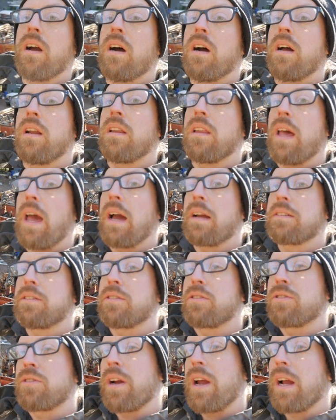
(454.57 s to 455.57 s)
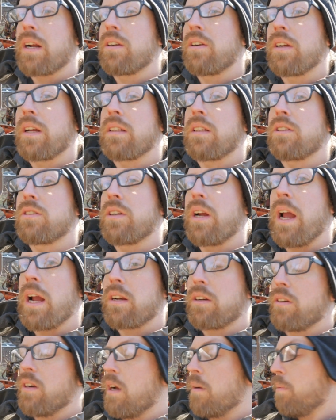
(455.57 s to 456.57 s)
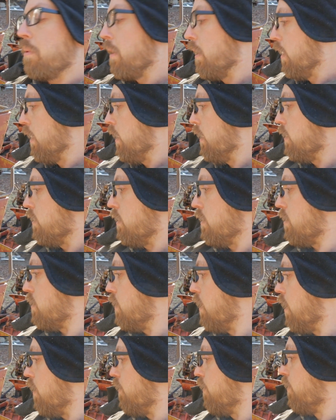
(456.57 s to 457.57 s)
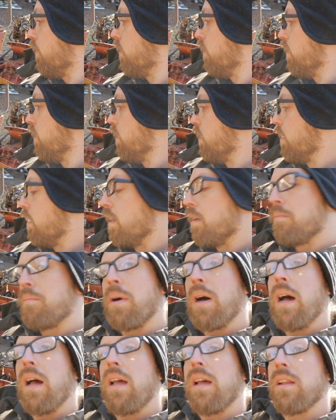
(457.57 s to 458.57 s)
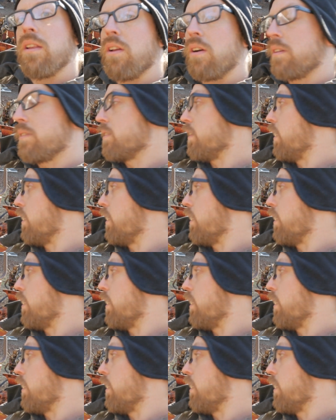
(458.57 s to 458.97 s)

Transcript: on the actual tractor, get the tractor up to snuff. But it looks